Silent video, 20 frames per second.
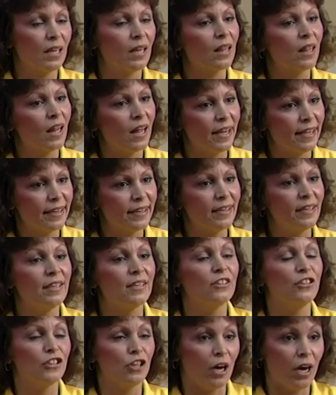Like,
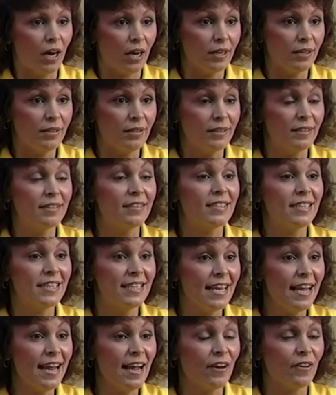John, sit
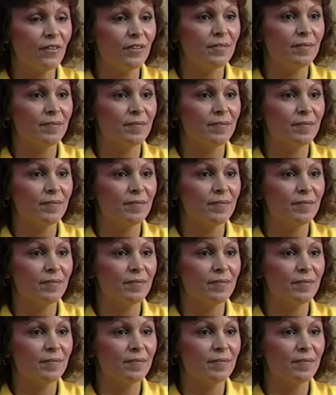down.